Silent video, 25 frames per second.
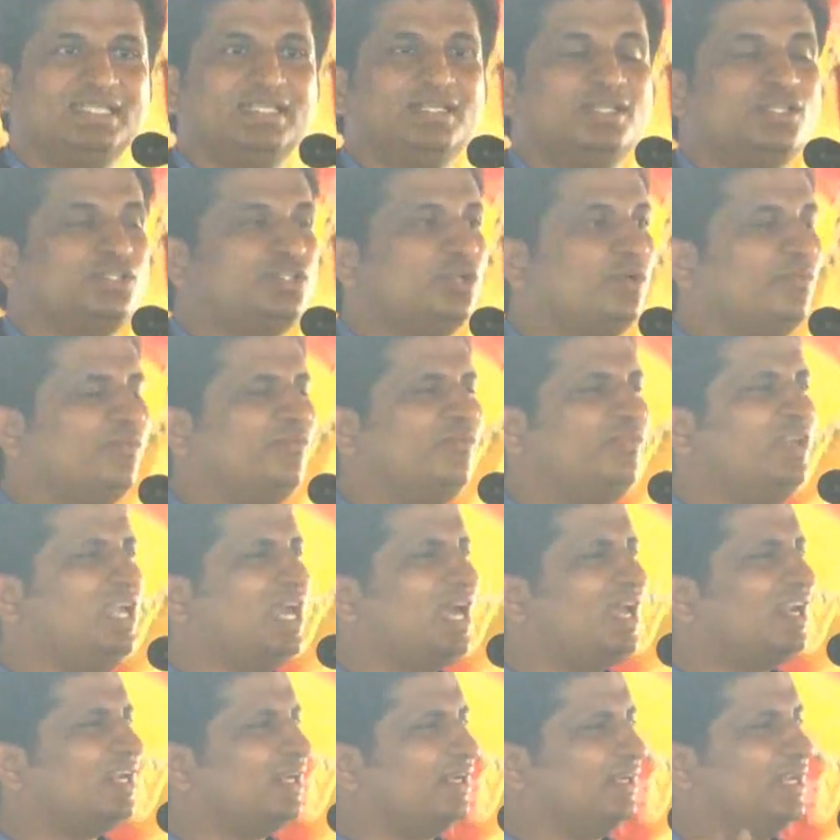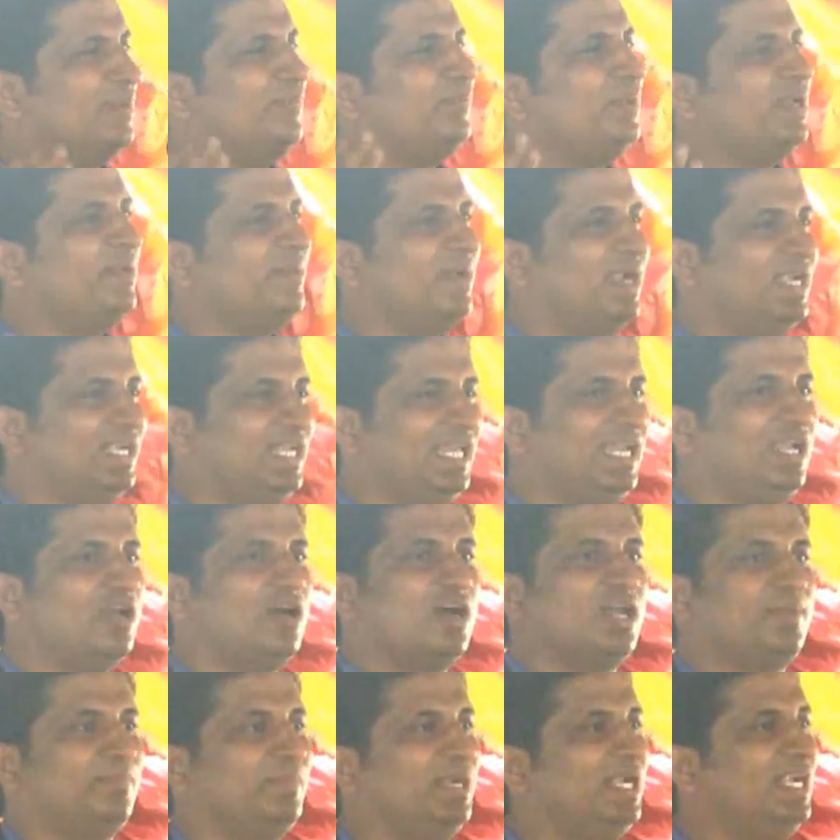So we are implementing
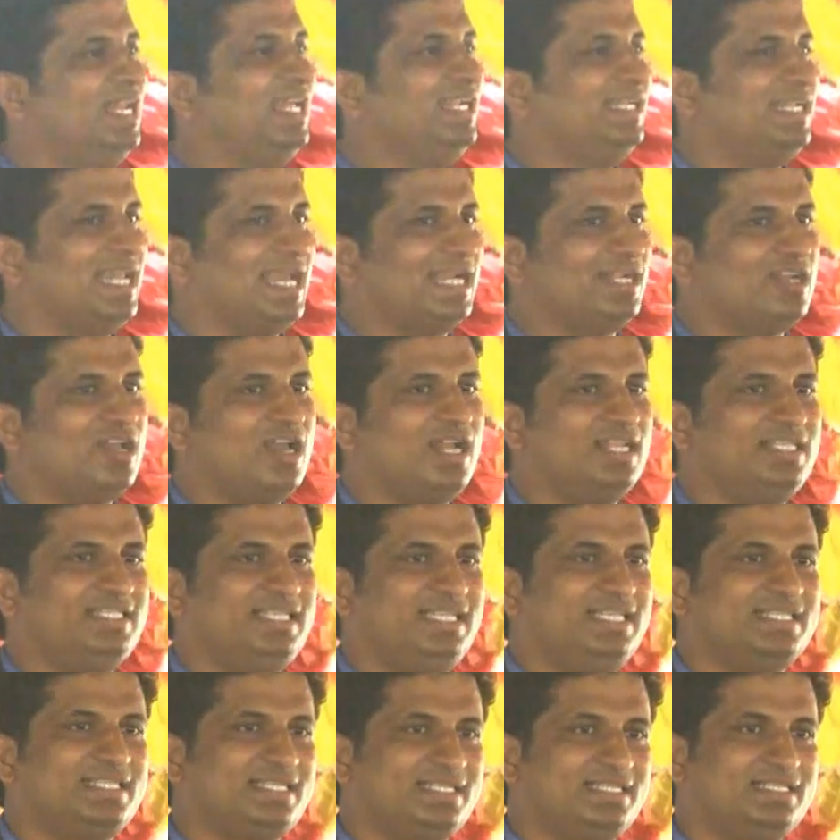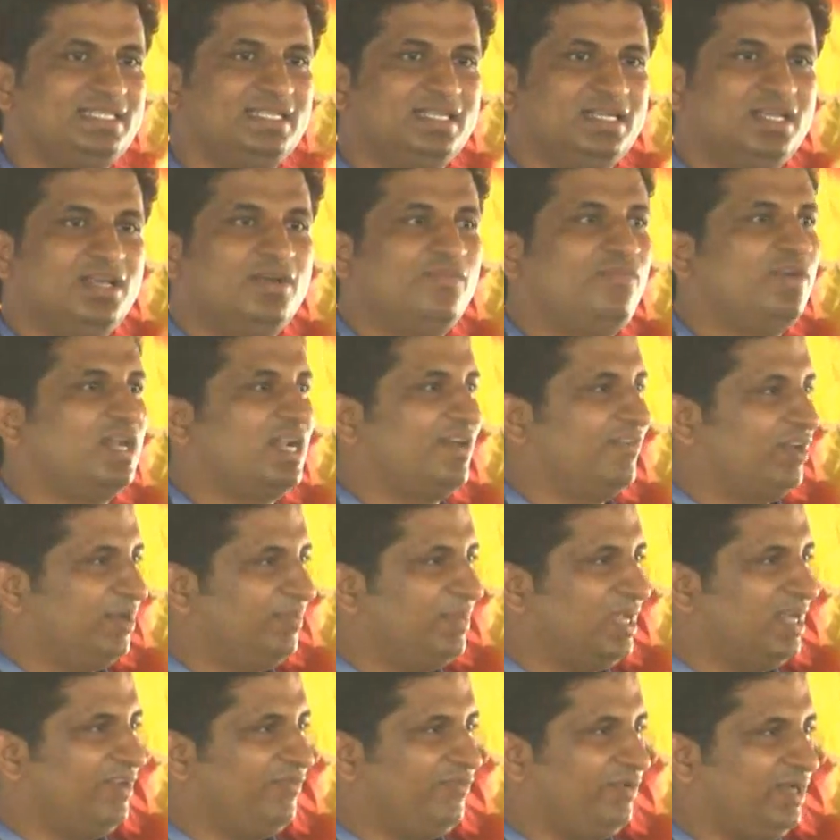or building technologies for our
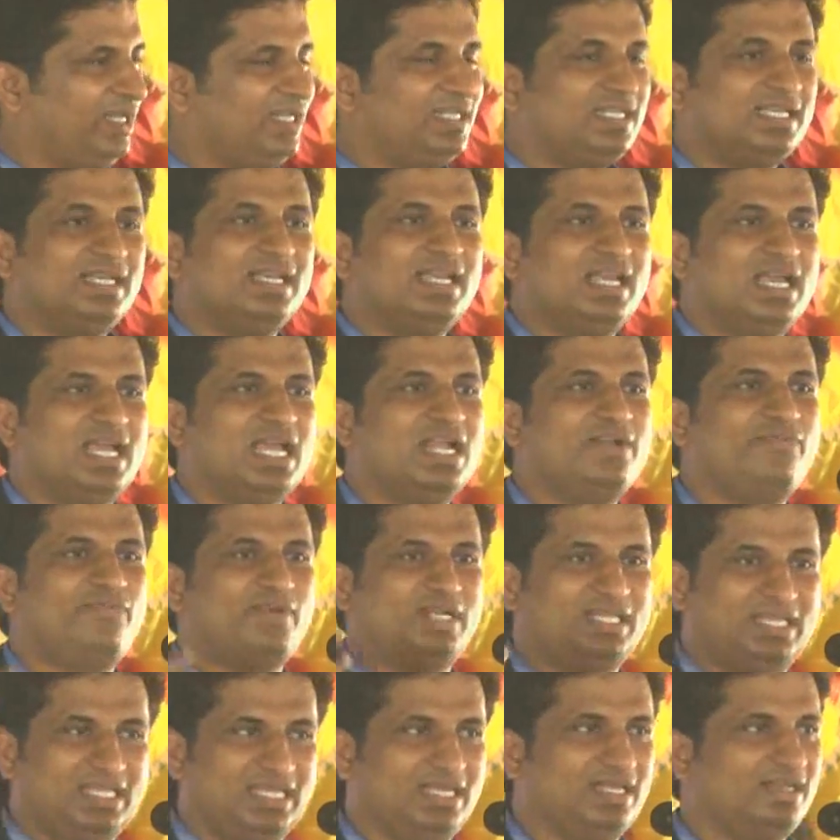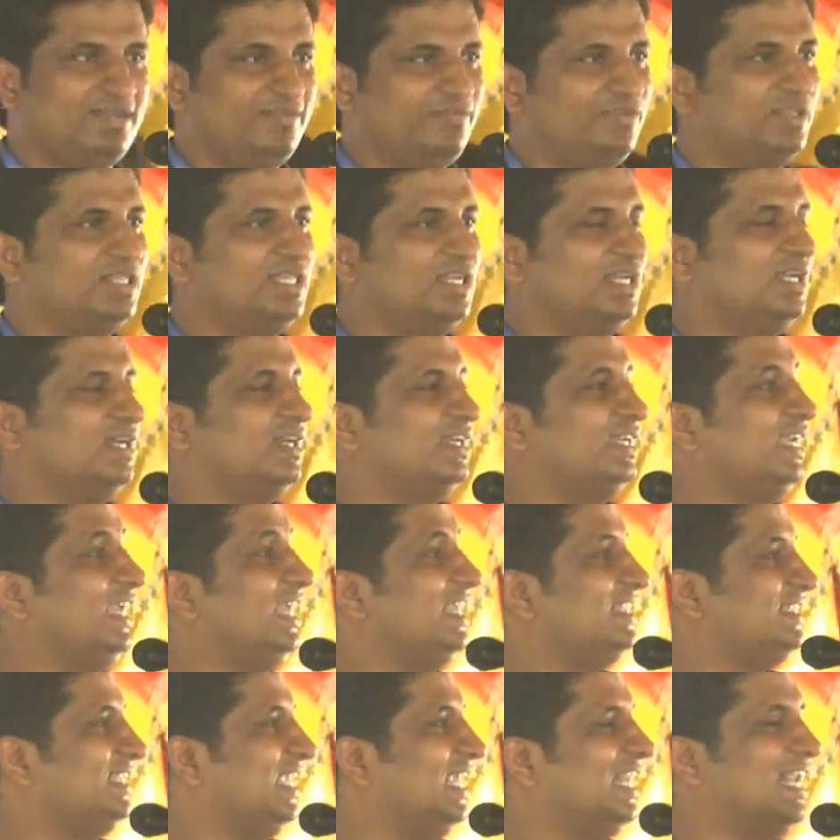benefit and for the
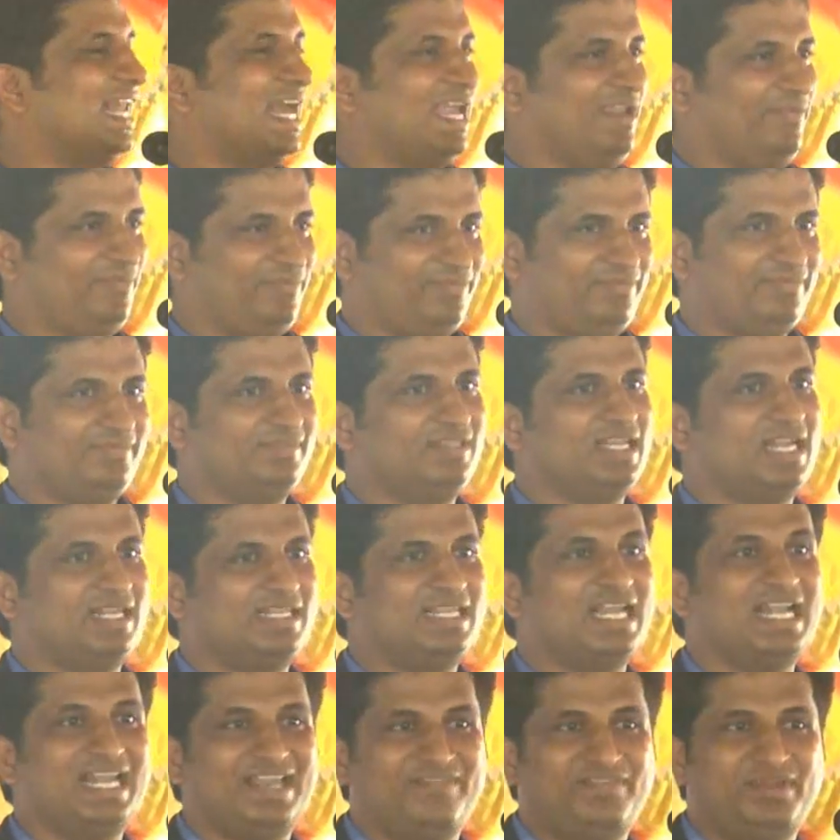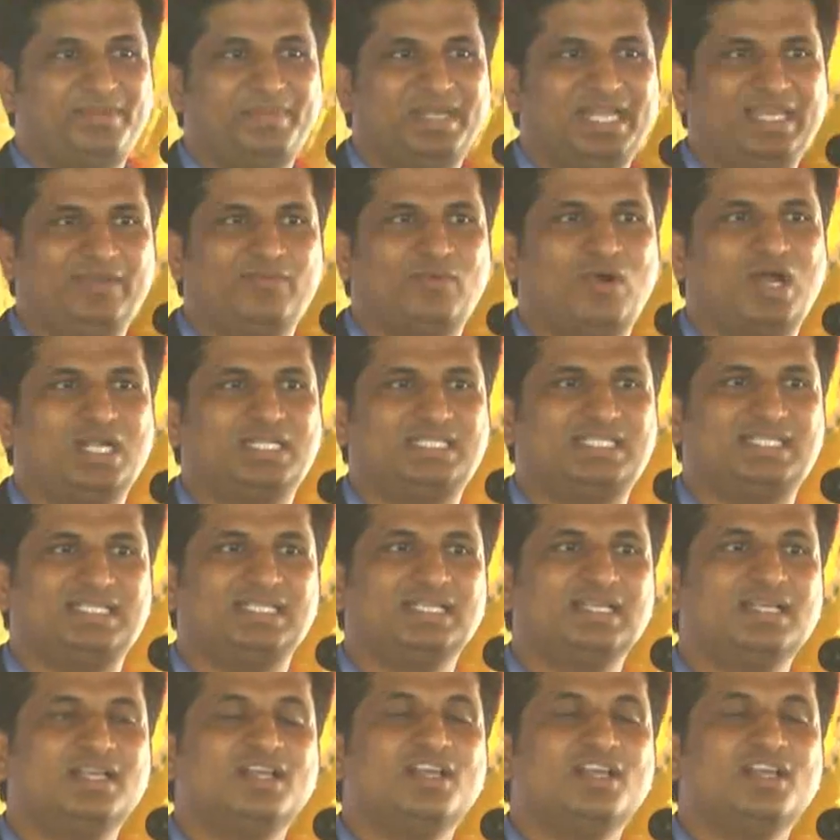easy life that everybody wants.